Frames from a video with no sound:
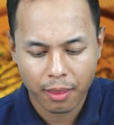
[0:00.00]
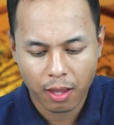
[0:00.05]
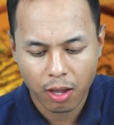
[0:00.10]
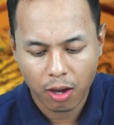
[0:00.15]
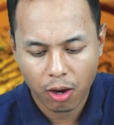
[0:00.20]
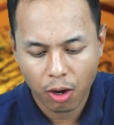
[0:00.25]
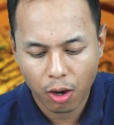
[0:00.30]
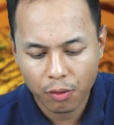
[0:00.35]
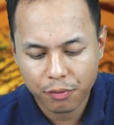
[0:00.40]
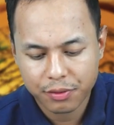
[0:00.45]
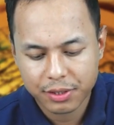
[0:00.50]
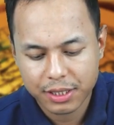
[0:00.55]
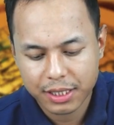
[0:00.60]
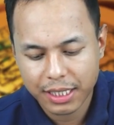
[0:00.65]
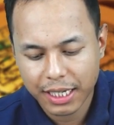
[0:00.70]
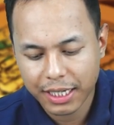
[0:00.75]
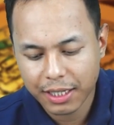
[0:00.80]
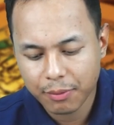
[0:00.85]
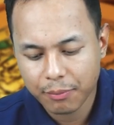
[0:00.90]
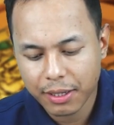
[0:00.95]
of
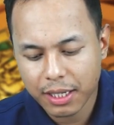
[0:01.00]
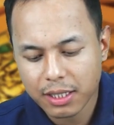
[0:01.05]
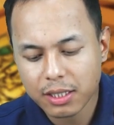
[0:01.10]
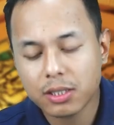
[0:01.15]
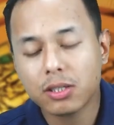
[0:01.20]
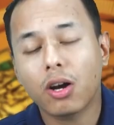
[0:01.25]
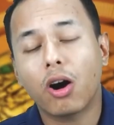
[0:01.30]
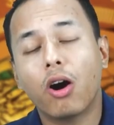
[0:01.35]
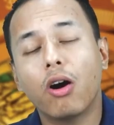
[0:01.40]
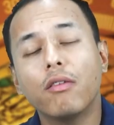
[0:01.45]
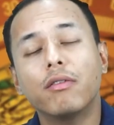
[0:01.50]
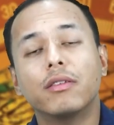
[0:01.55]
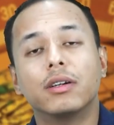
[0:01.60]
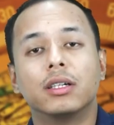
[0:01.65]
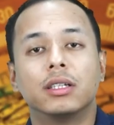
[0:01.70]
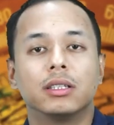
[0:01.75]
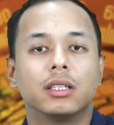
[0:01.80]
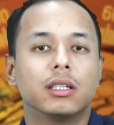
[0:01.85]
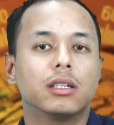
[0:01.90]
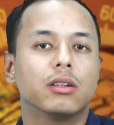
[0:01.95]
sediments of
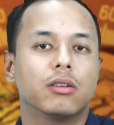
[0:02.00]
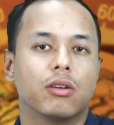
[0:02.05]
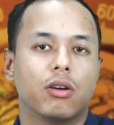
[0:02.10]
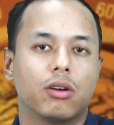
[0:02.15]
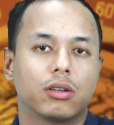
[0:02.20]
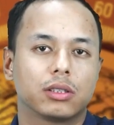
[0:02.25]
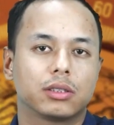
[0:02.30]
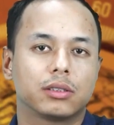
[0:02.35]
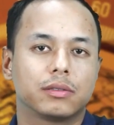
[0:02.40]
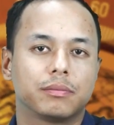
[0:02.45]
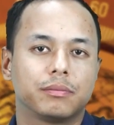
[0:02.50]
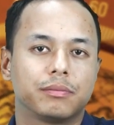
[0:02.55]
other rocks.